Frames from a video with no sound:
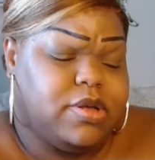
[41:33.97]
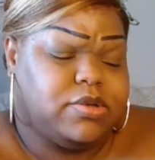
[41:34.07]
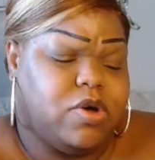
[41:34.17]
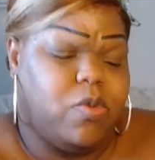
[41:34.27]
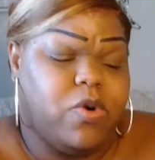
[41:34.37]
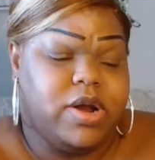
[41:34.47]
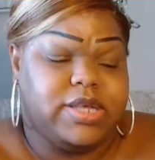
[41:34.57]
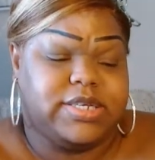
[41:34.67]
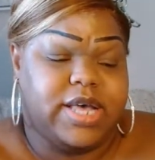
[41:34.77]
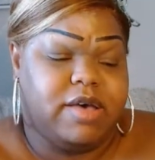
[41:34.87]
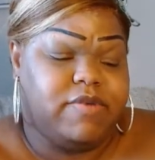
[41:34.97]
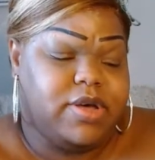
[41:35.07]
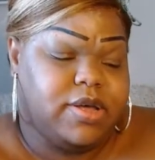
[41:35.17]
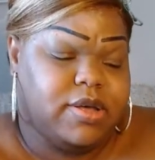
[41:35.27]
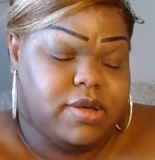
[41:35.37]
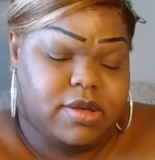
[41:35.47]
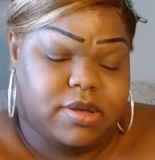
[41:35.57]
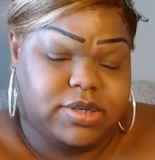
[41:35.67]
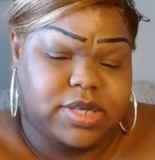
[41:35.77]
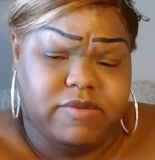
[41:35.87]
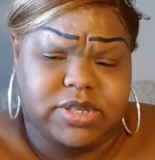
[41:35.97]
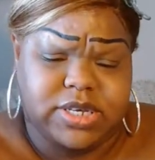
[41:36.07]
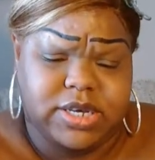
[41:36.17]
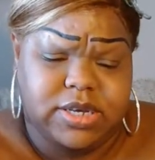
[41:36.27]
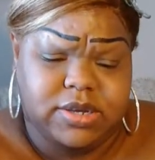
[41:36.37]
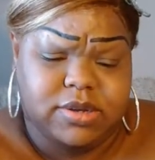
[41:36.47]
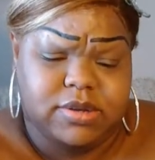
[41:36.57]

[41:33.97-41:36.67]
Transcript: So one and seven, 17.